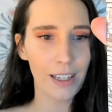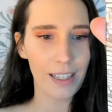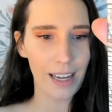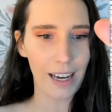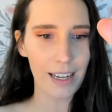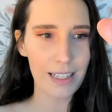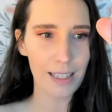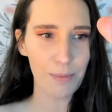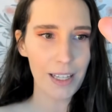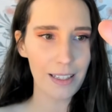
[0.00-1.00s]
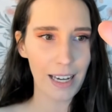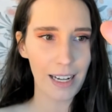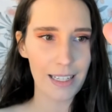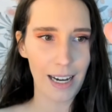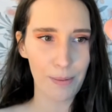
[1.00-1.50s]
Yeah, it's something that
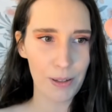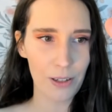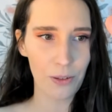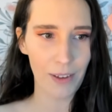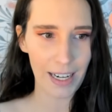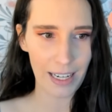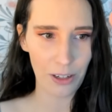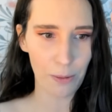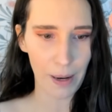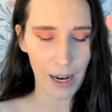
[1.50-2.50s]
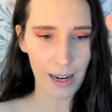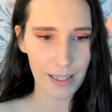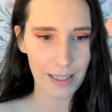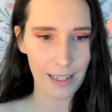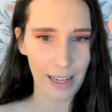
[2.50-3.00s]
has happened already in your
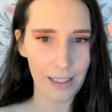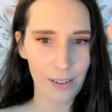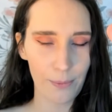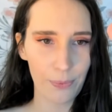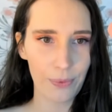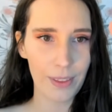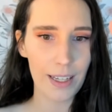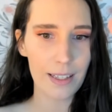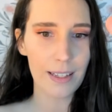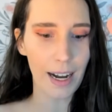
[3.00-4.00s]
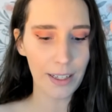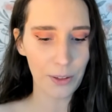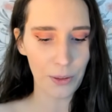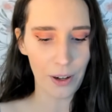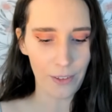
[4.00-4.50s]
past. Like this
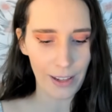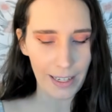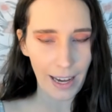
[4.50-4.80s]
cycle of like